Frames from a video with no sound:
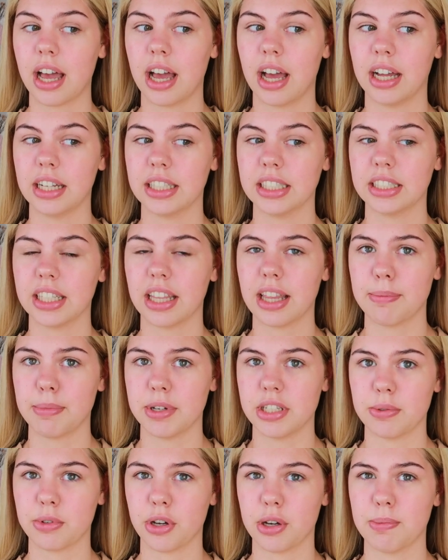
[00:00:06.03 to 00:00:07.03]
and that
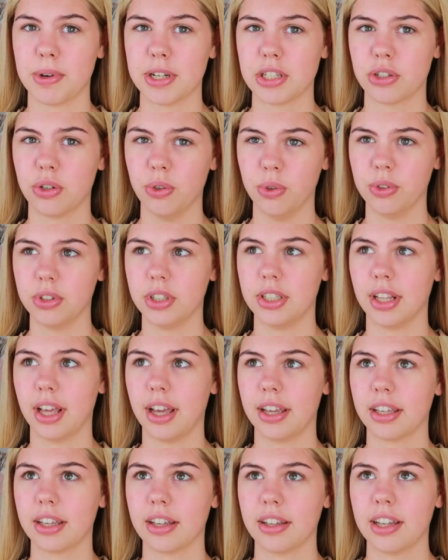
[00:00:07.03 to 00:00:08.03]
means I'm going back to school in
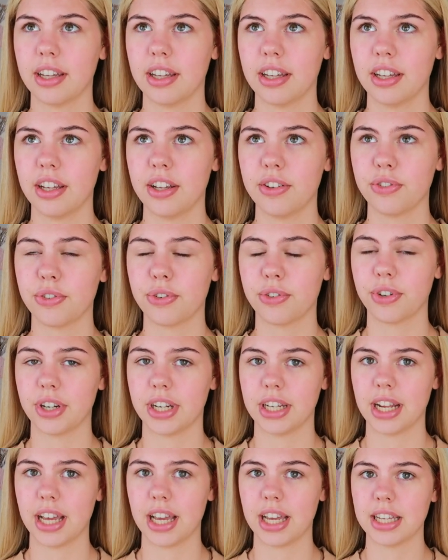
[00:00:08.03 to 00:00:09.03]
like
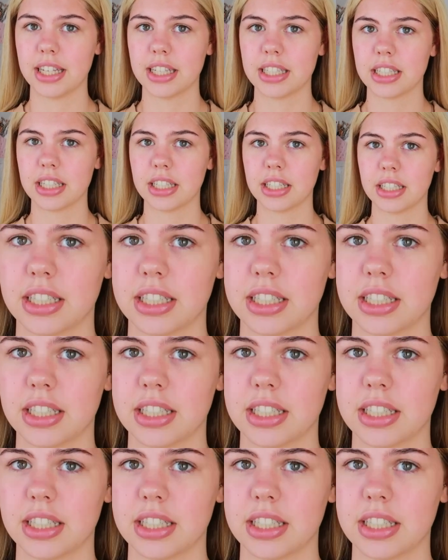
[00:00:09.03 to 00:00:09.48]
3 days,